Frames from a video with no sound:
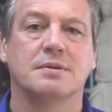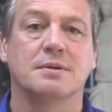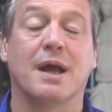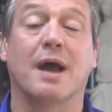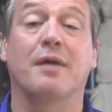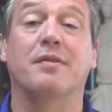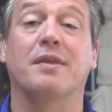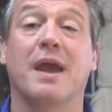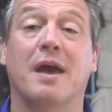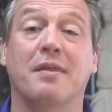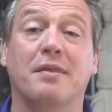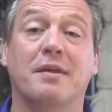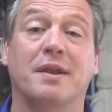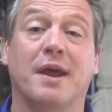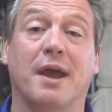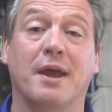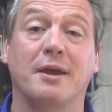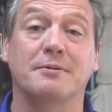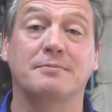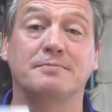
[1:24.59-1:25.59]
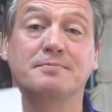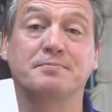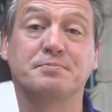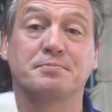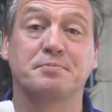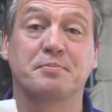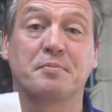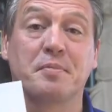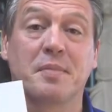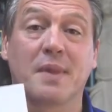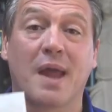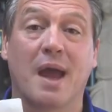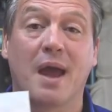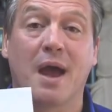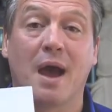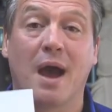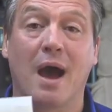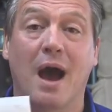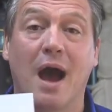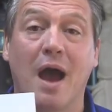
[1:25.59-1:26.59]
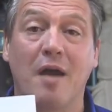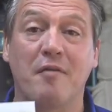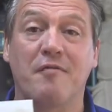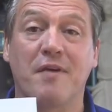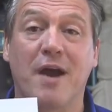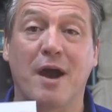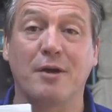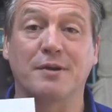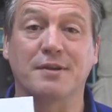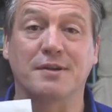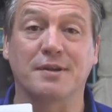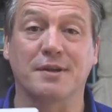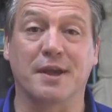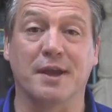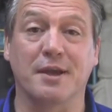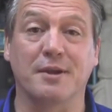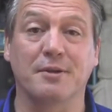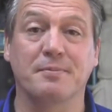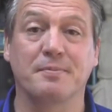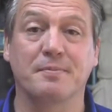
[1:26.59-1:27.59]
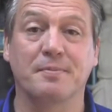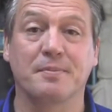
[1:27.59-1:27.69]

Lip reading: Now, the other day, I found it again